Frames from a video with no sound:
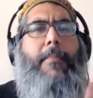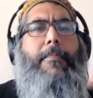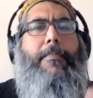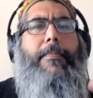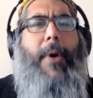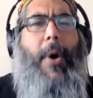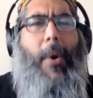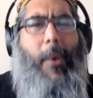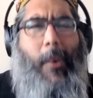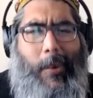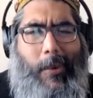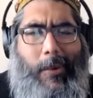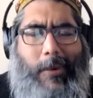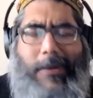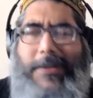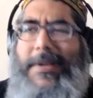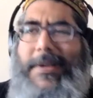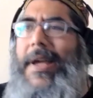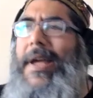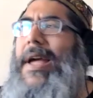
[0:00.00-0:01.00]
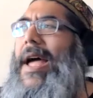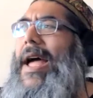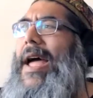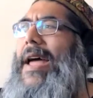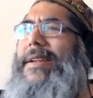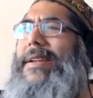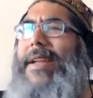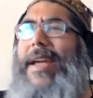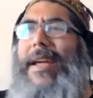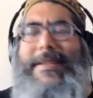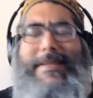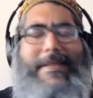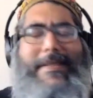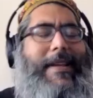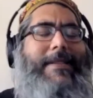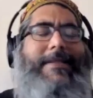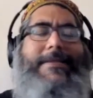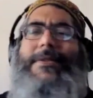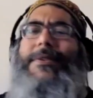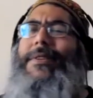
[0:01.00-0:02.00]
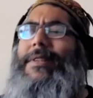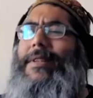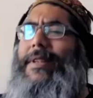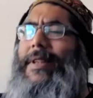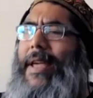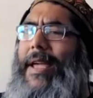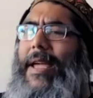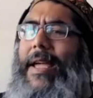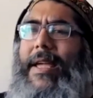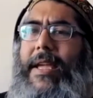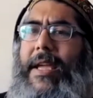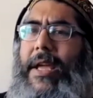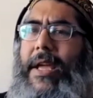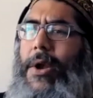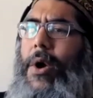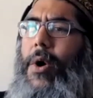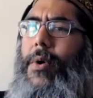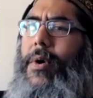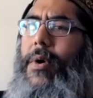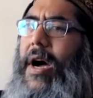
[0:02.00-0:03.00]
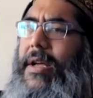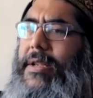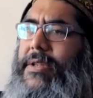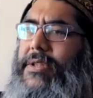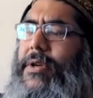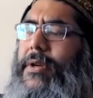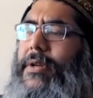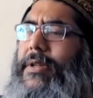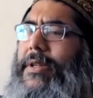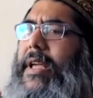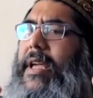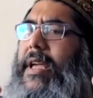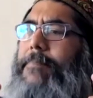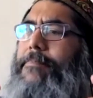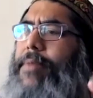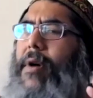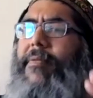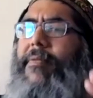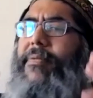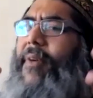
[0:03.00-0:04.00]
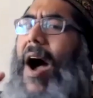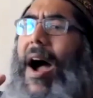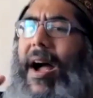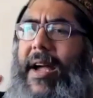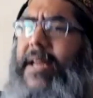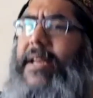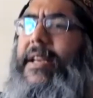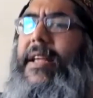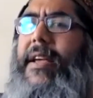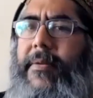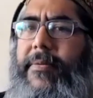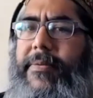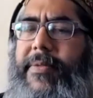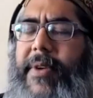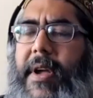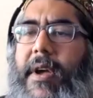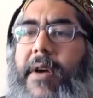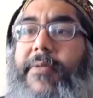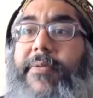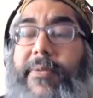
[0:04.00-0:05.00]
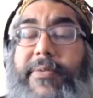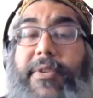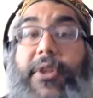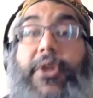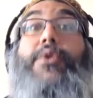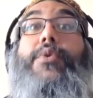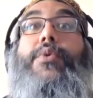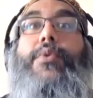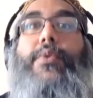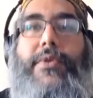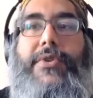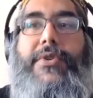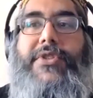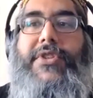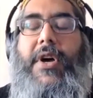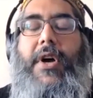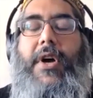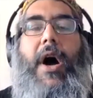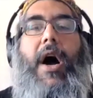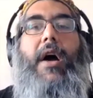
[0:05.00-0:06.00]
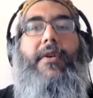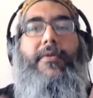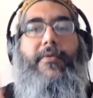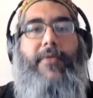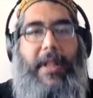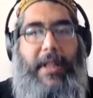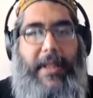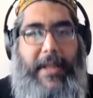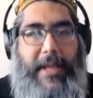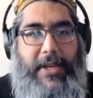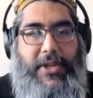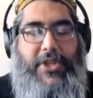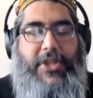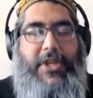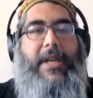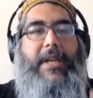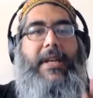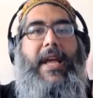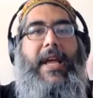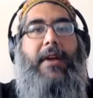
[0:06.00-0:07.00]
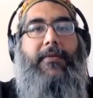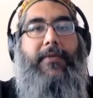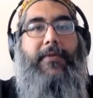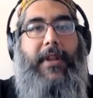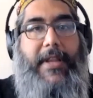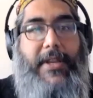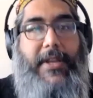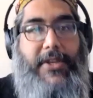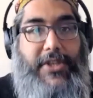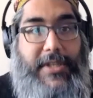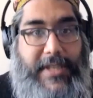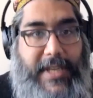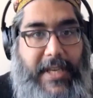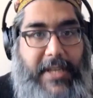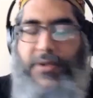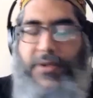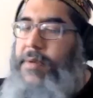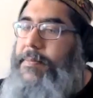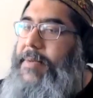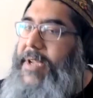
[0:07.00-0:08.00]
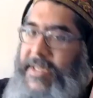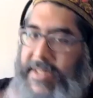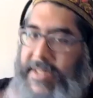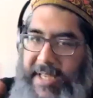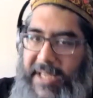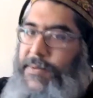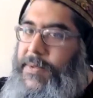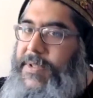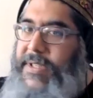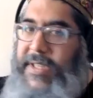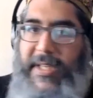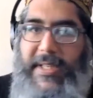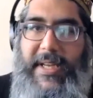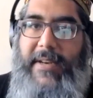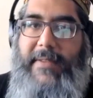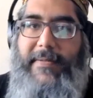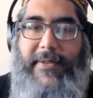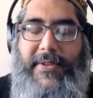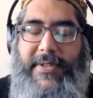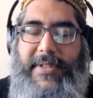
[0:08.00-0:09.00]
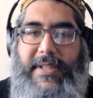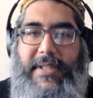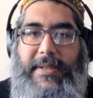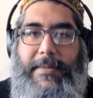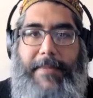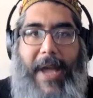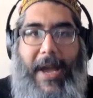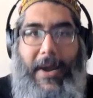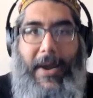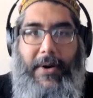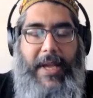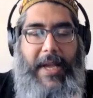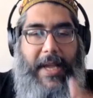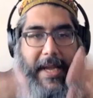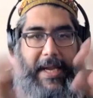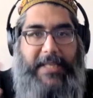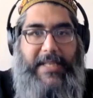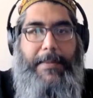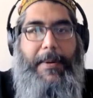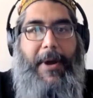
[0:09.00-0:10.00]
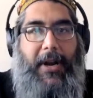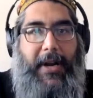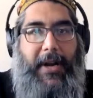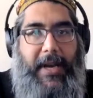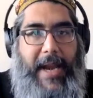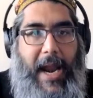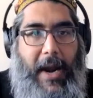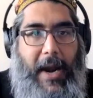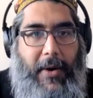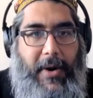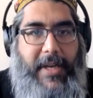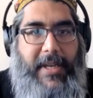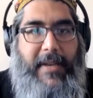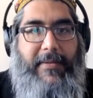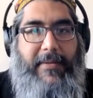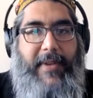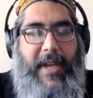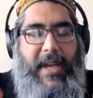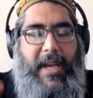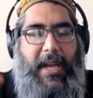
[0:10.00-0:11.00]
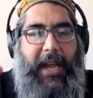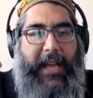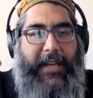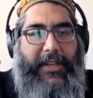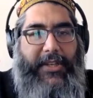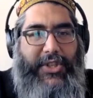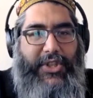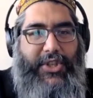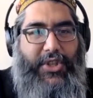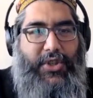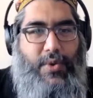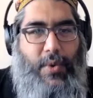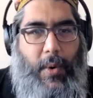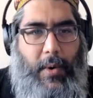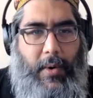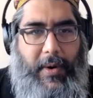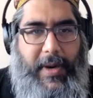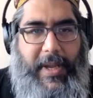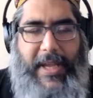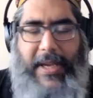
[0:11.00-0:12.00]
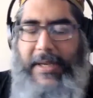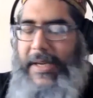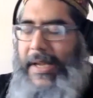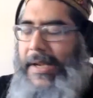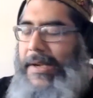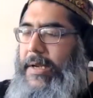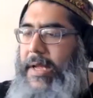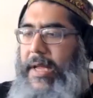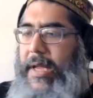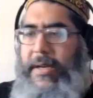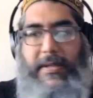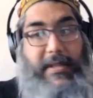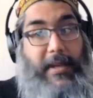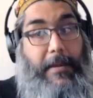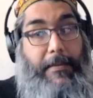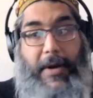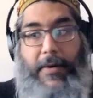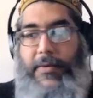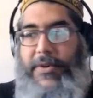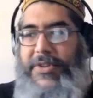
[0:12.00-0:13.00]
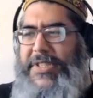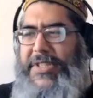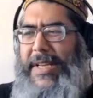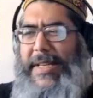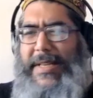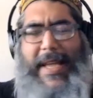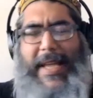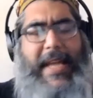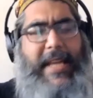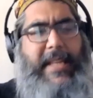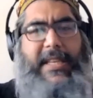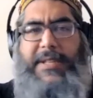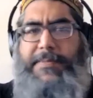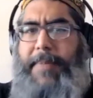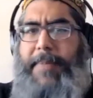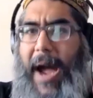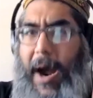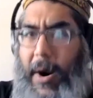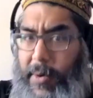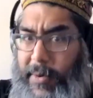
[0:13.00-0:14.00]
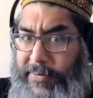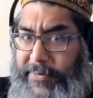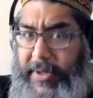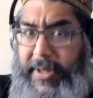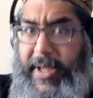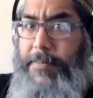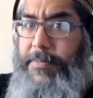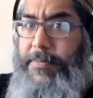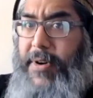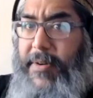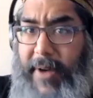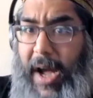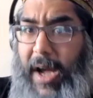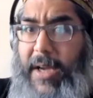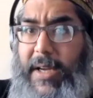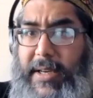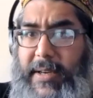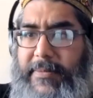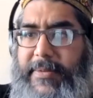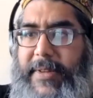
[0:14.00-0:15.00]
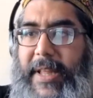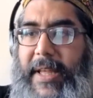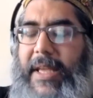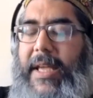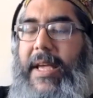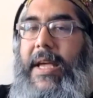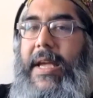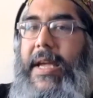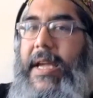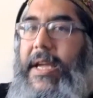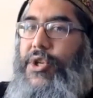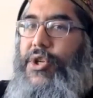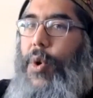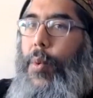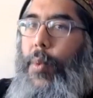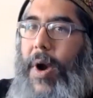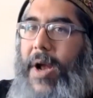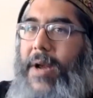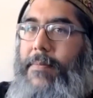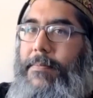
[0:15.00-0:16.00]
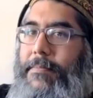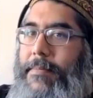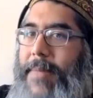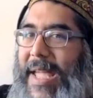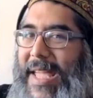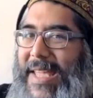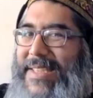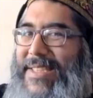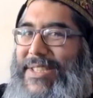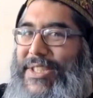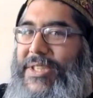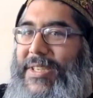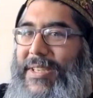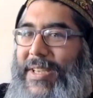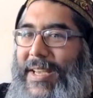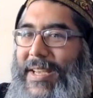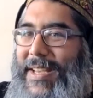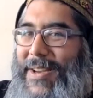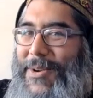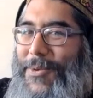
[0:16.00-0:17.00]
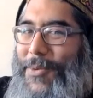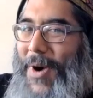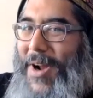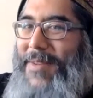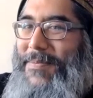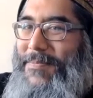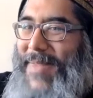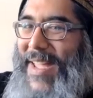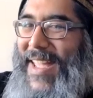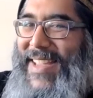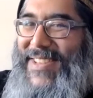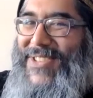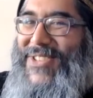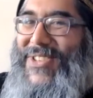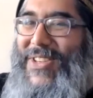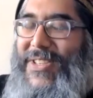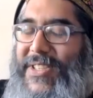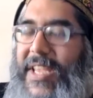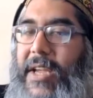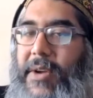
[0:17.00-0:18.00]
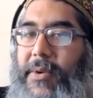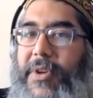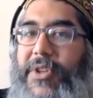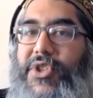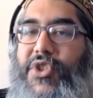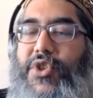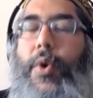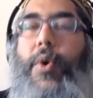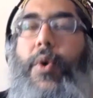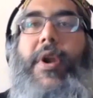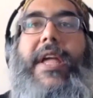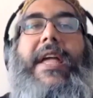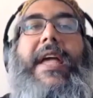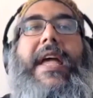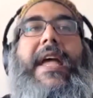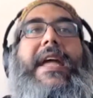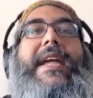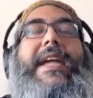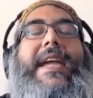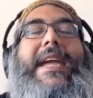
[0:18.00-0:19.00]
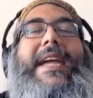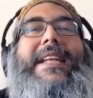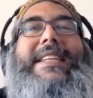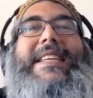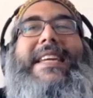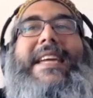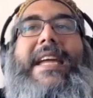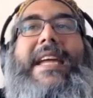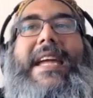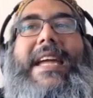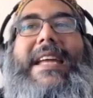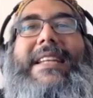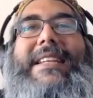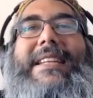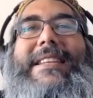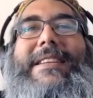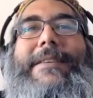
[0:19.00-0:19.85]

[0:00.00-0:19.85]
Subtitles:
bold, and certainly, you know, certainly provocative views on religion and religious history, because that's what Satanic Verses is about. It's about narrative and story, and Salman Rushdie takes us powerfully and provocatively into what makes sacred story. It